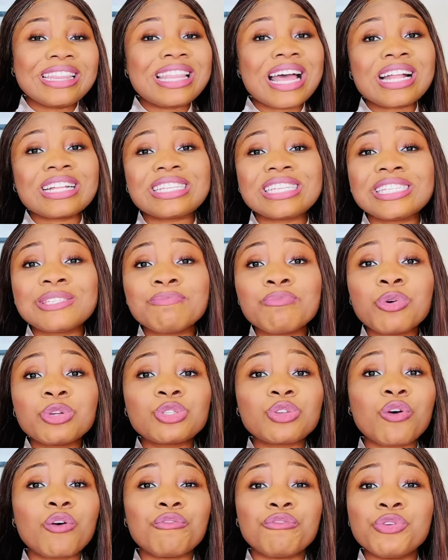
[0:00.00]
That is,
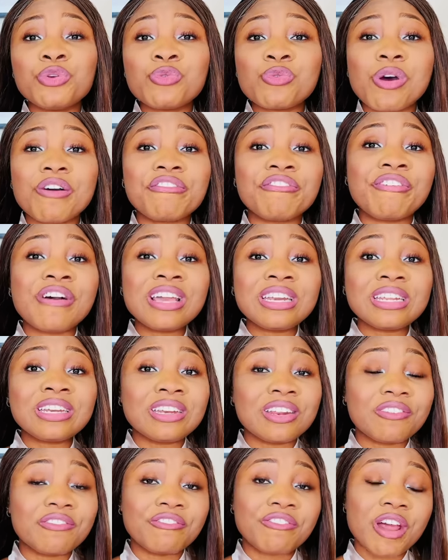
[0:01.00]
most of you are
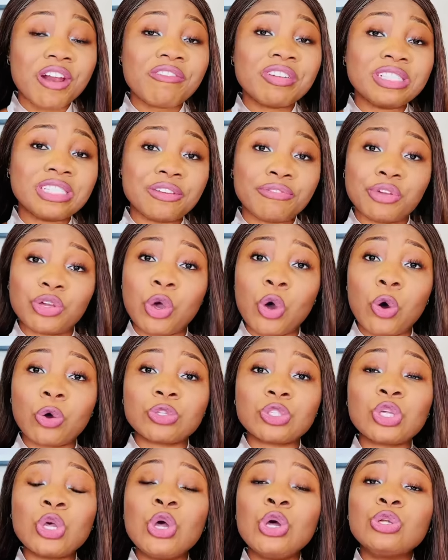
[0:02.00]
finding it very
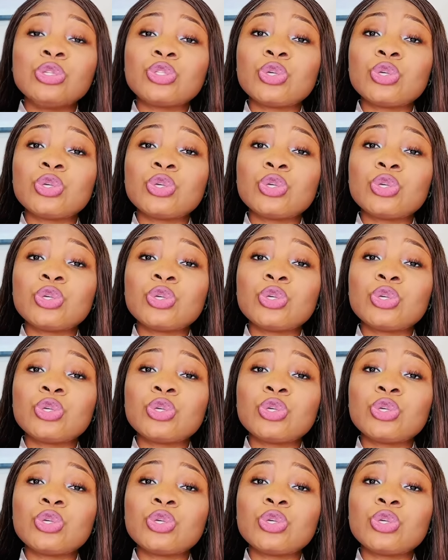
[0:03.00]
difficult